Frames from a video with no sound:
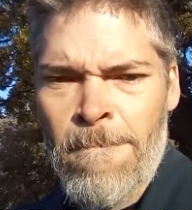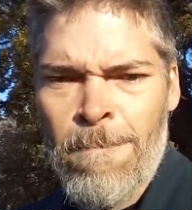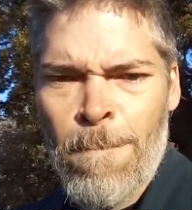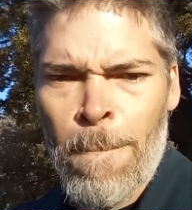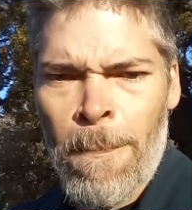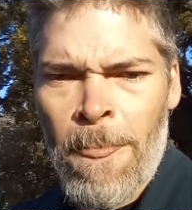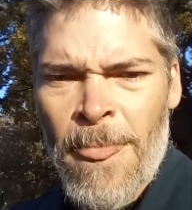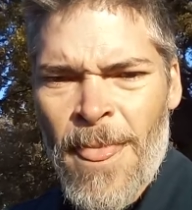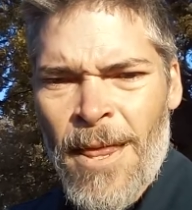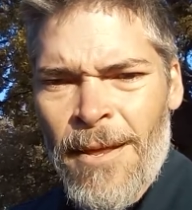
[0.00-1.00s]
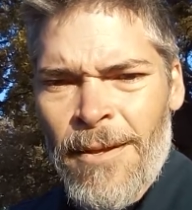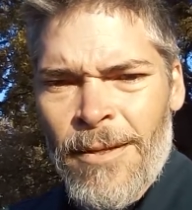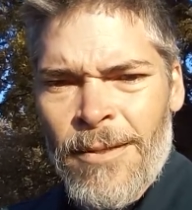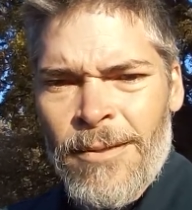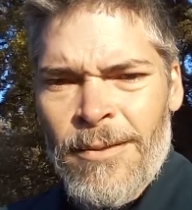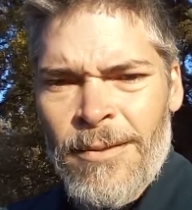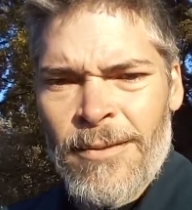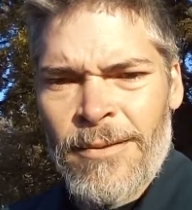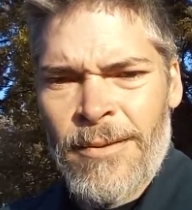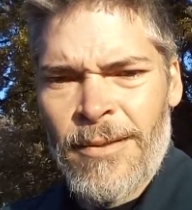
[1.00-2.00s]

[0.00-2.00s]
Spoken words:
(no one is talking)